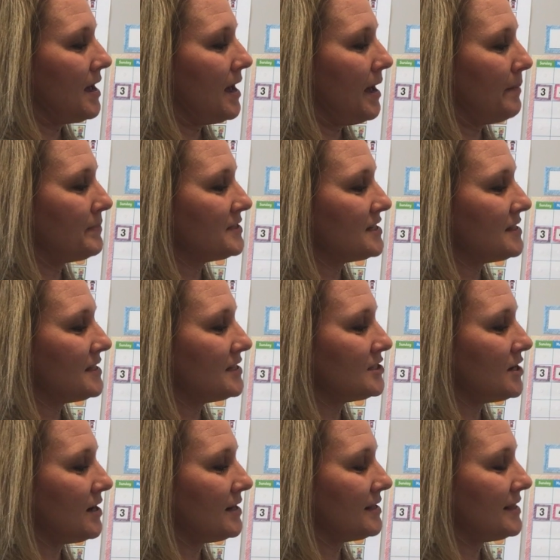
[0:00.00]
up to the
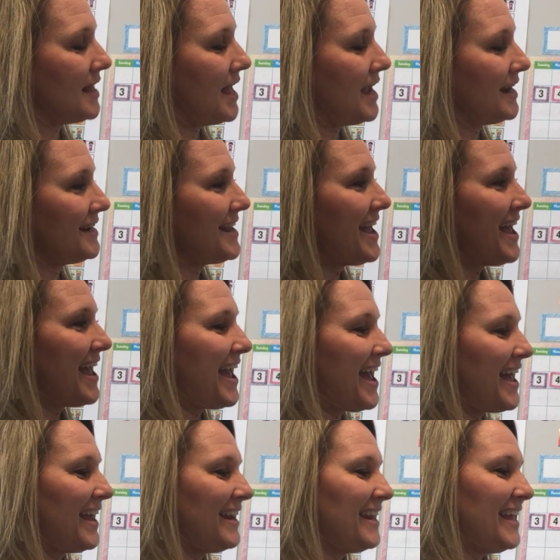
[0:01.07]
dotted line,
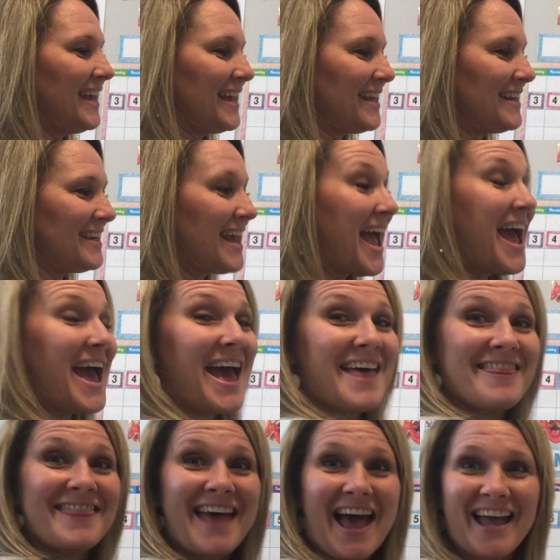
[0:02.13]
and in.
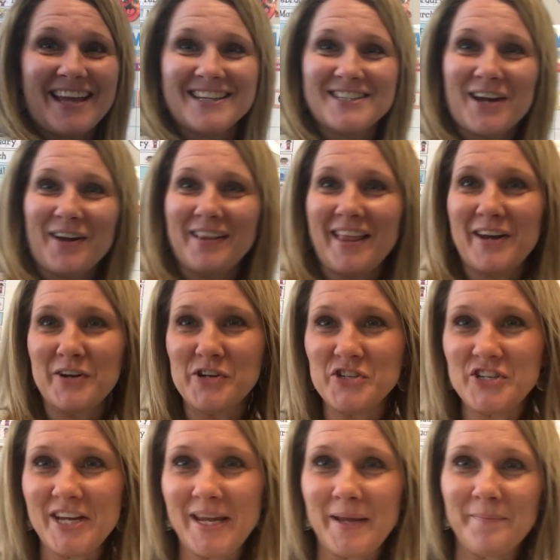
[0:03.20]
And that is our letter
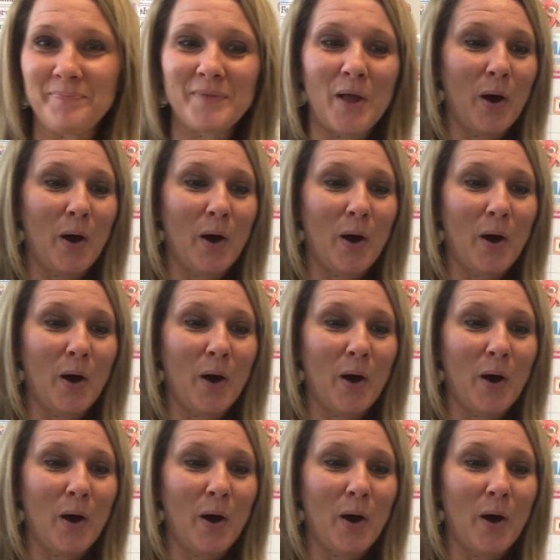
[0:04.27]
G.